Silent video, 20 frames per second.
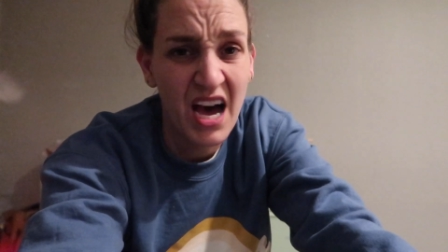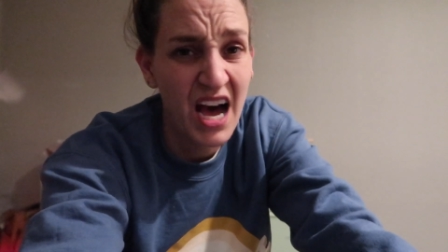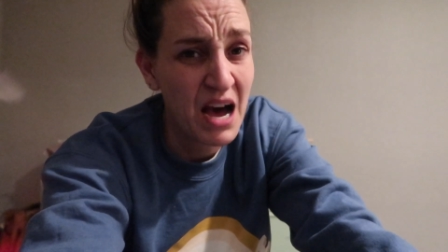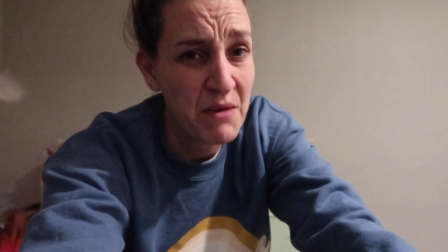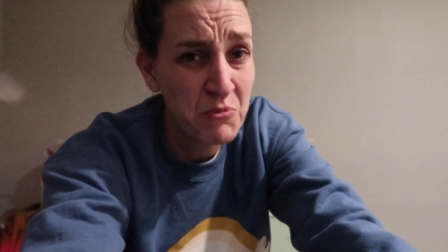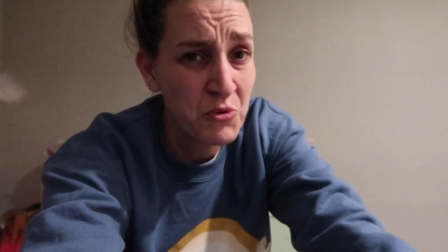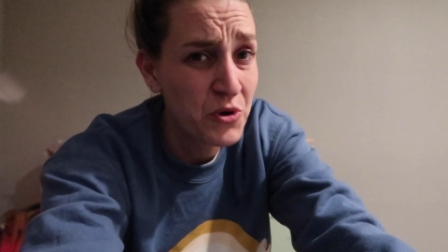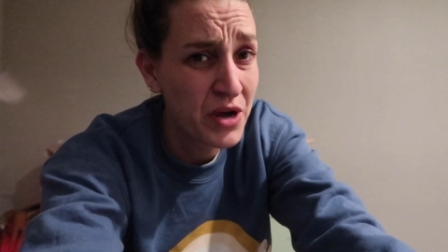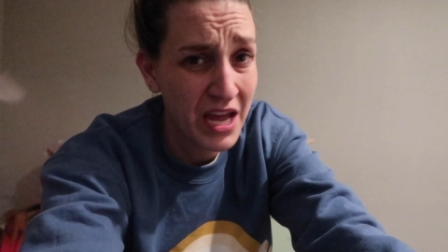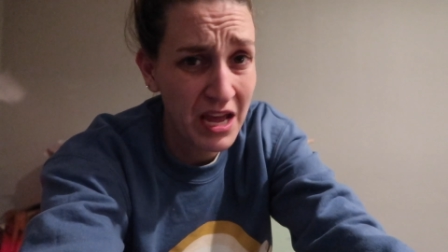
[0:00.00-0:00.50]

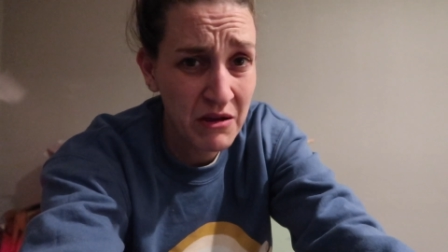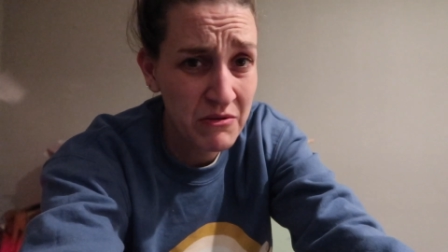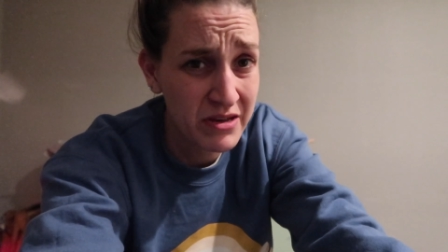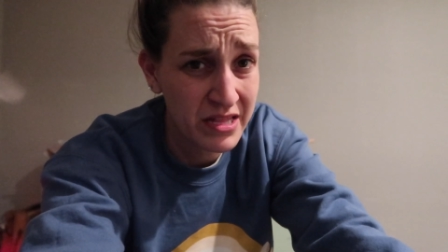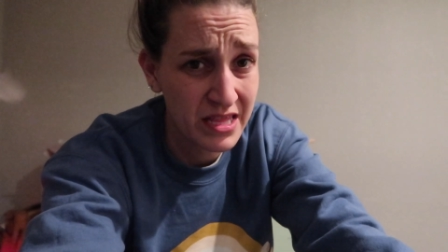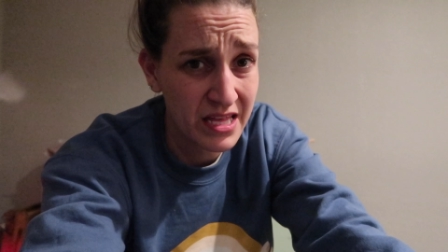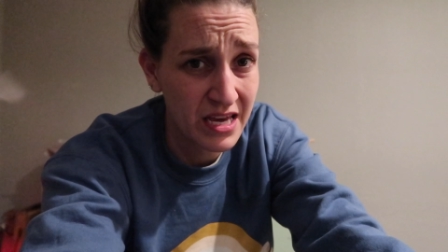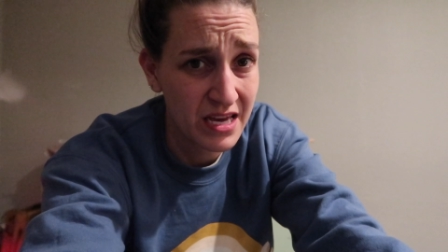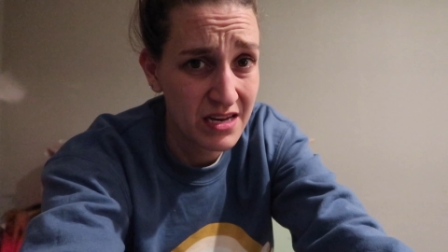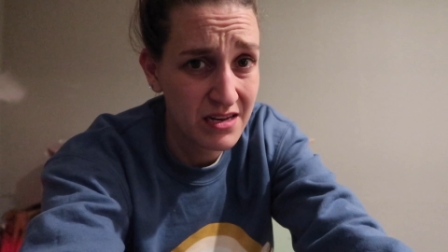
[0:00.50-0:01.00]
I'm okay
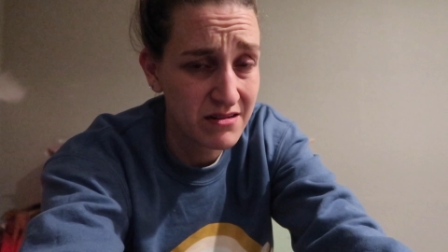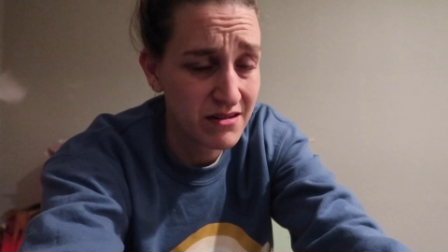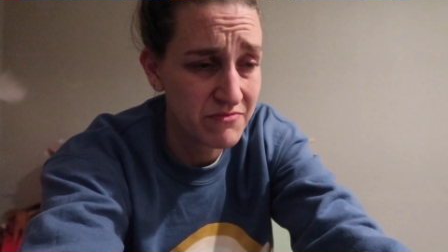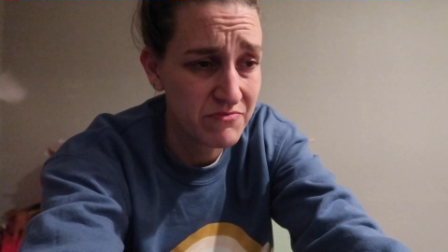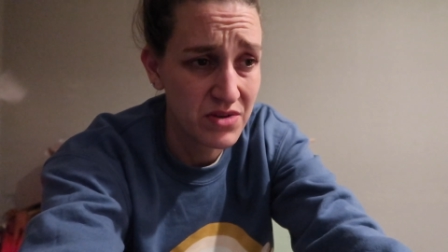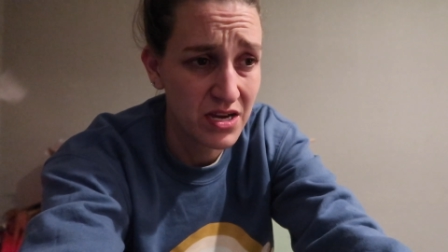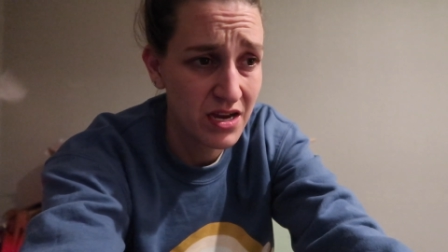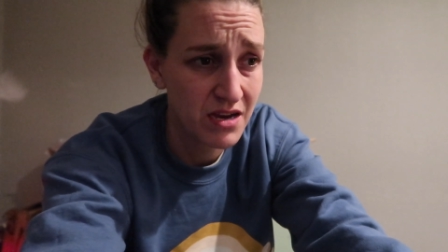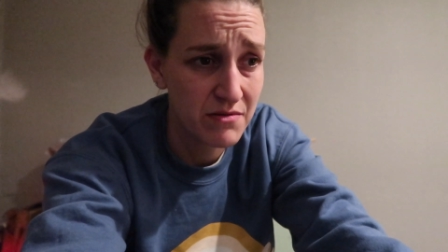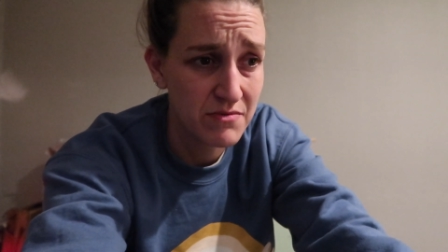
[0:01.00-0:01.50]
with it.
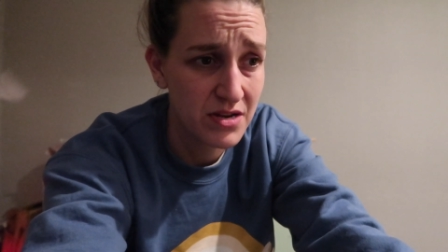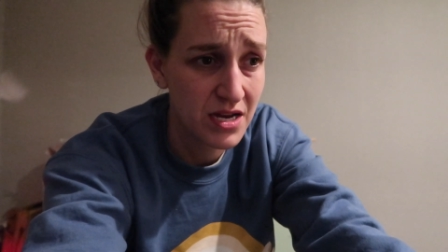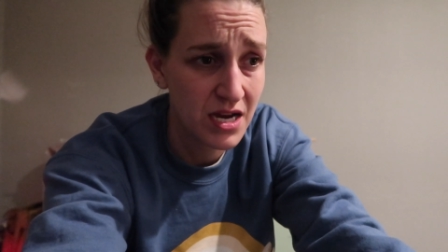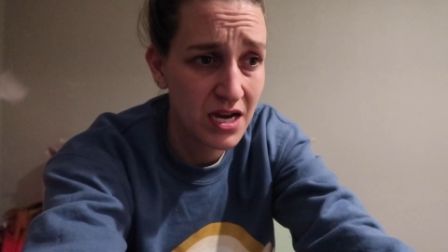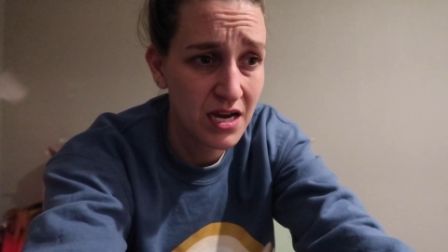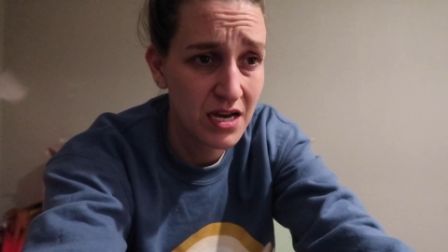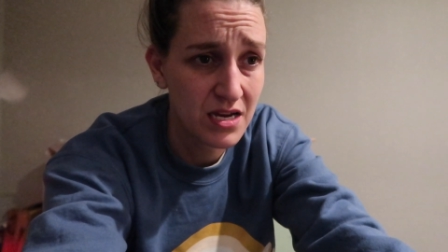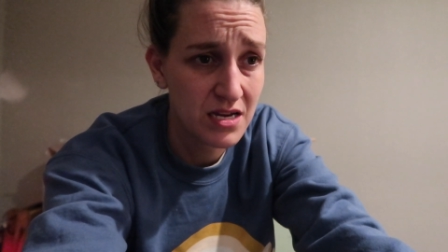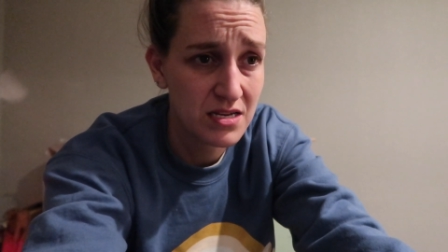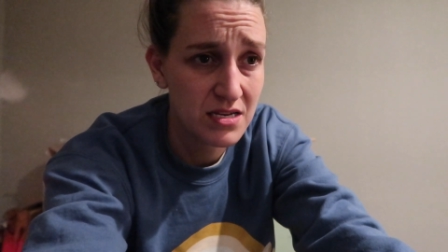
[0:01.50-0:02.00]
I'm not, I'm
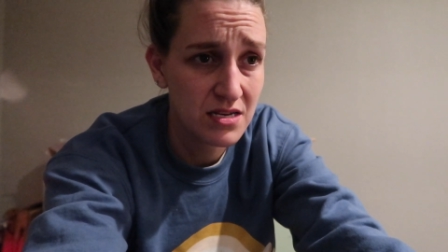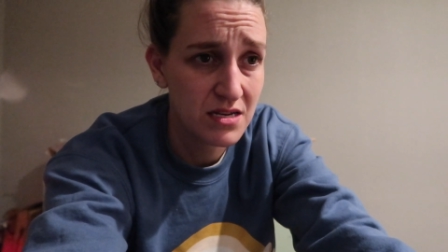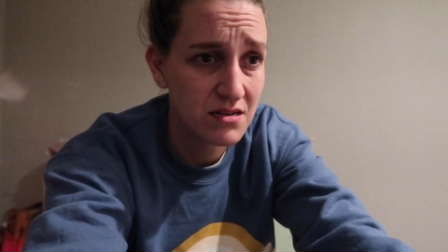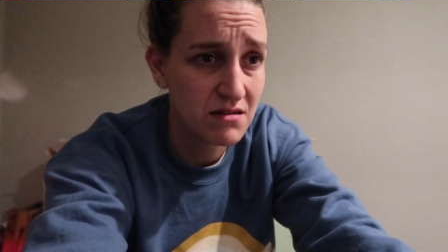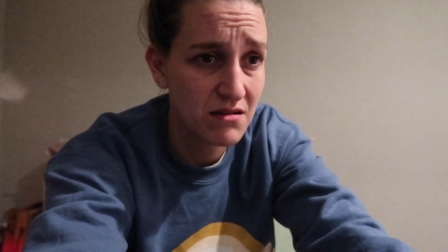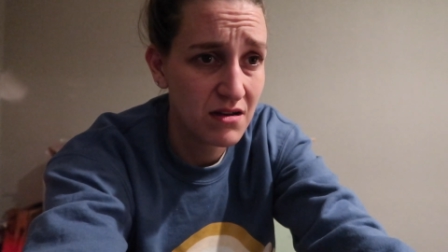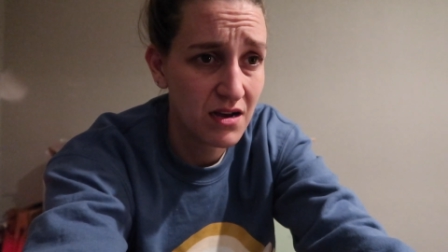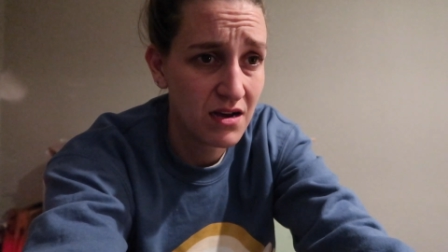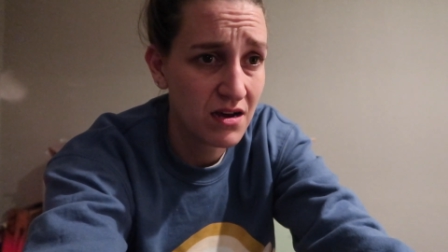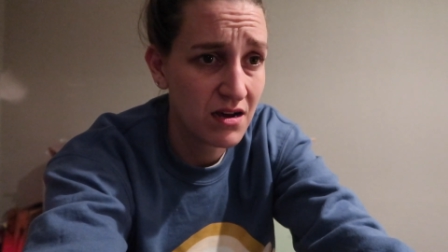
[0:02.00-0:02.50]
not
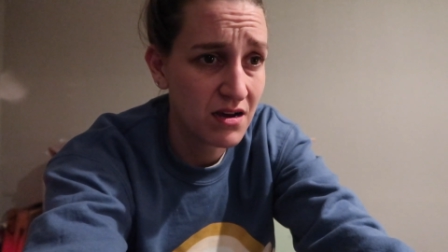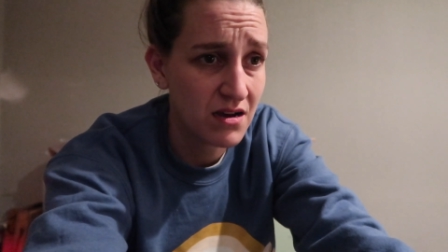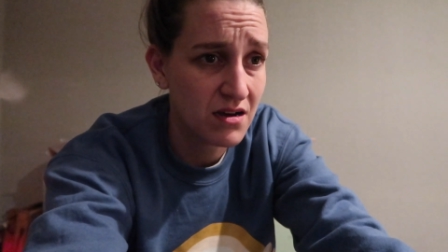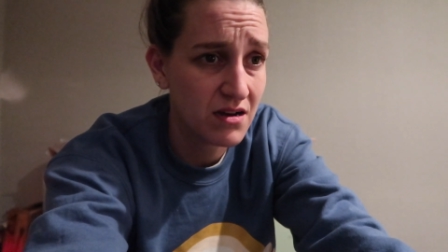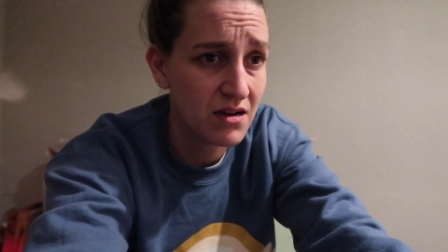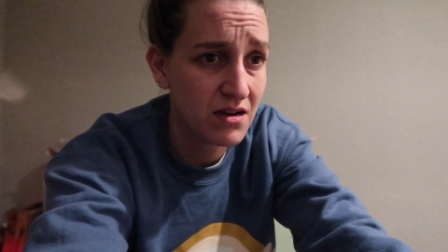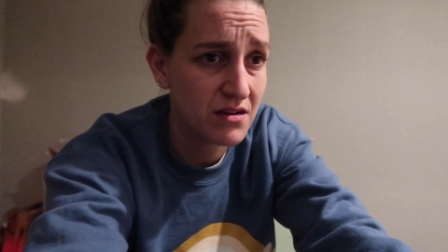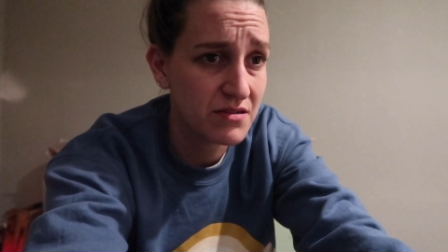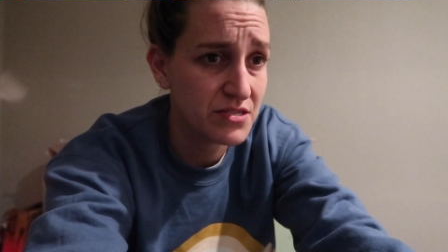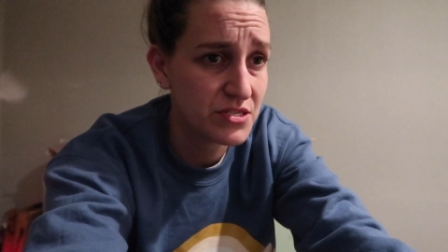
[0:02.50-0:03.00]

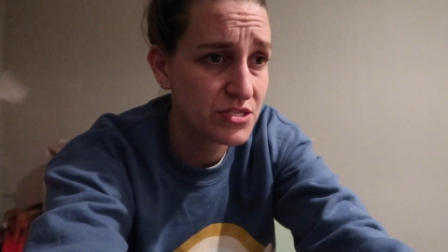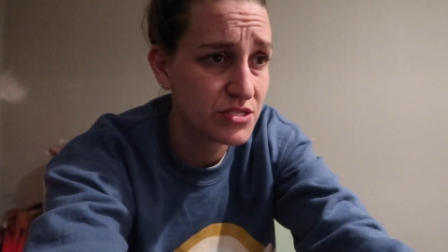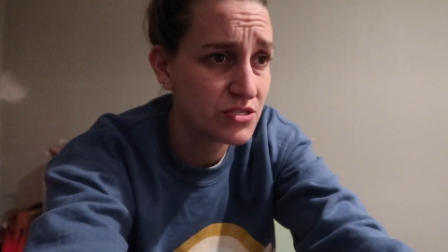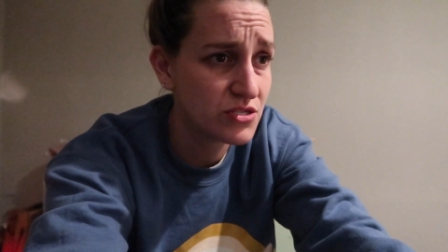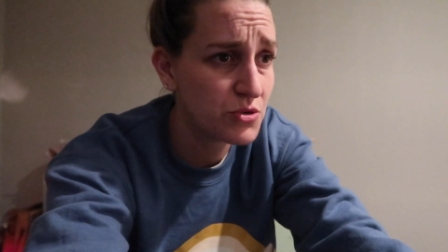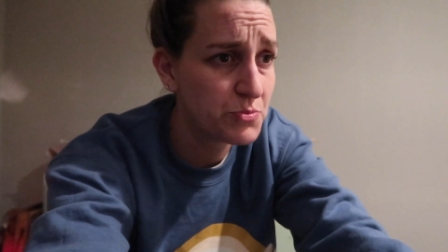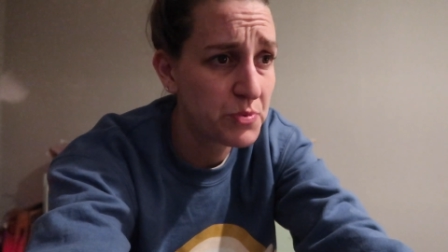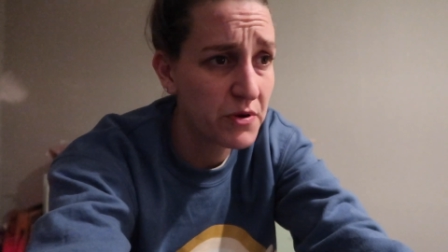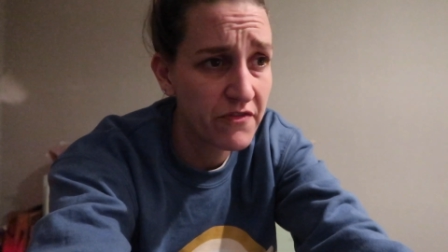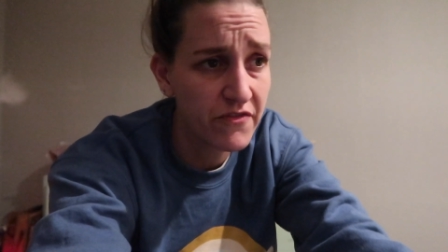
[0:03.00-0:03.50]
uh,
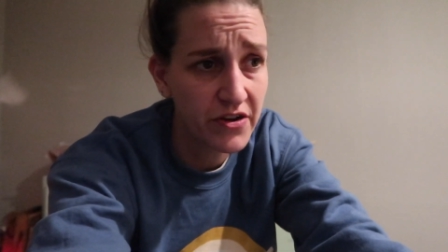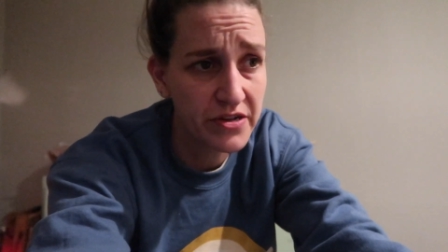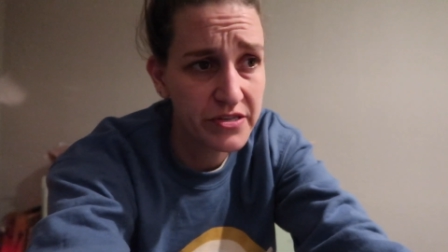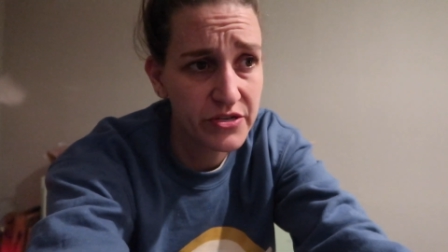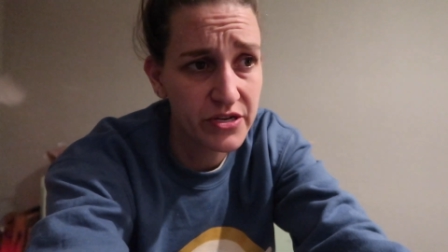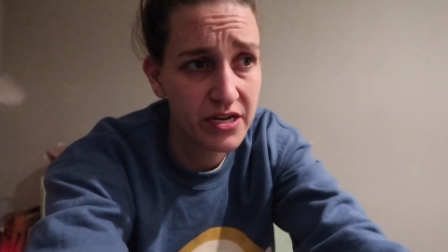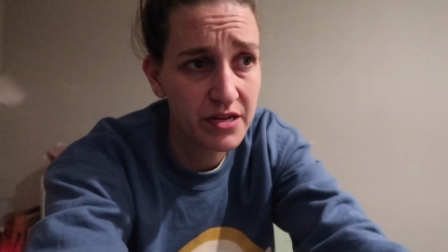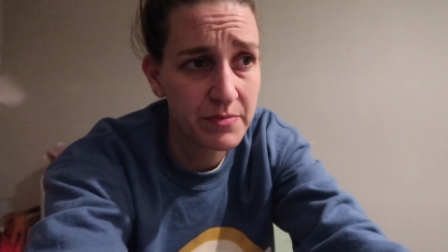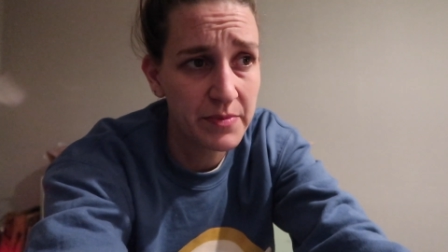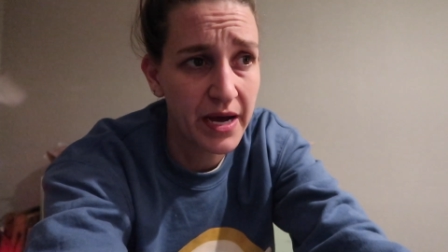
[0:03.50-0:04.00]
super
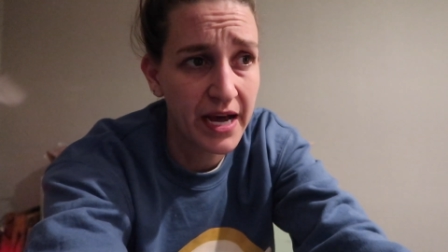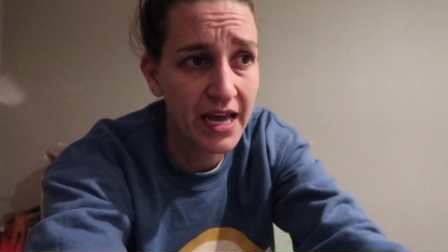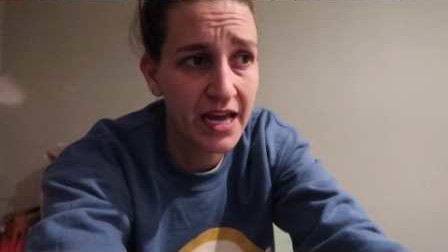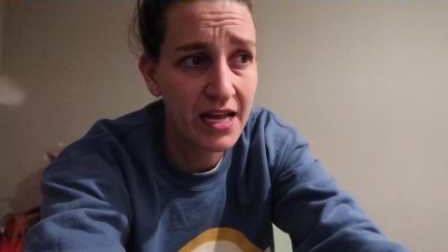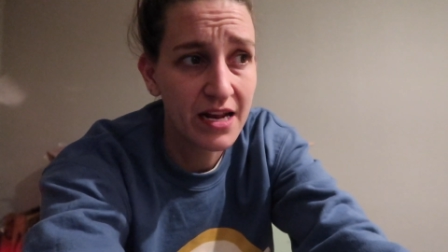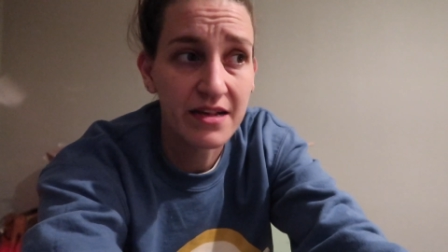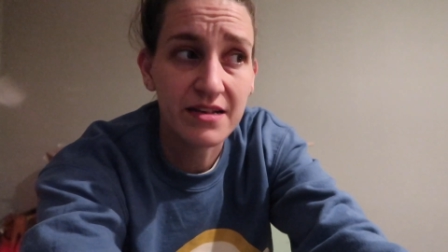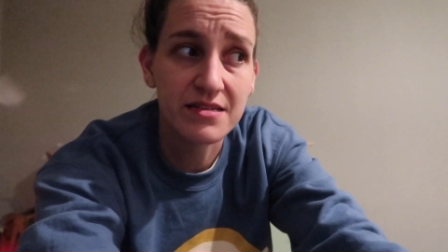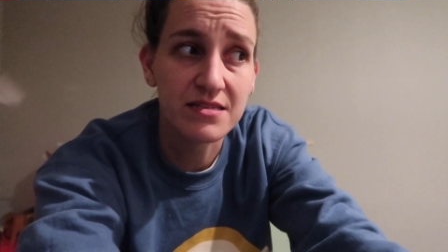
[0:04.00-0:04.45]
frustrated by it.